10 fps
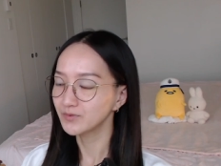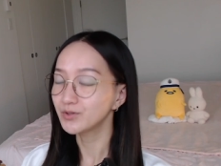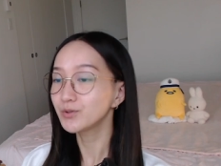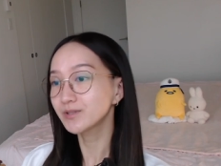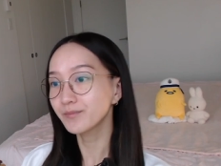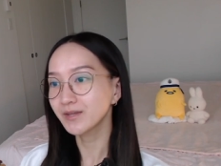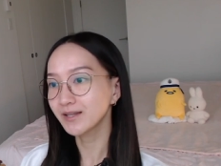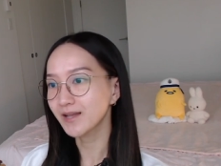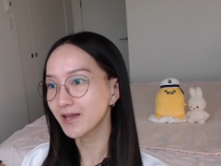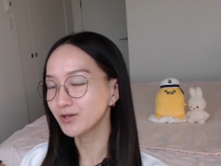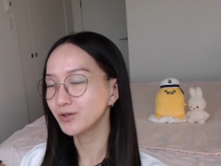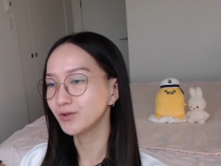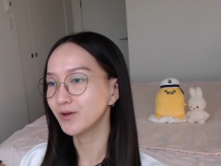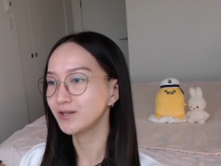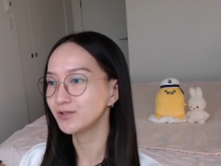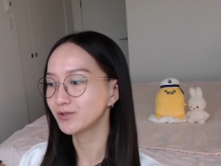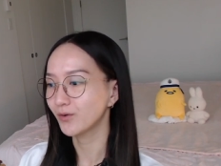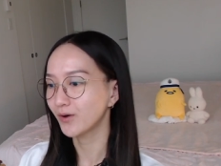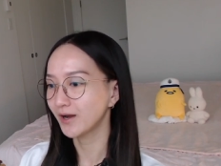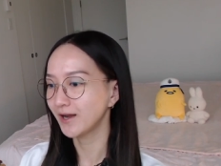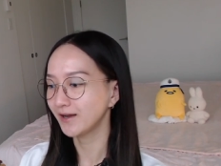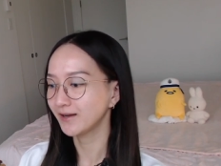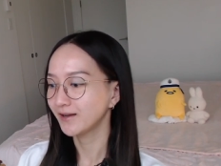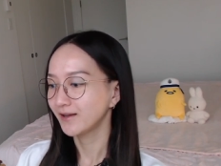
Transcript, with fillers: Do something that you enjoy,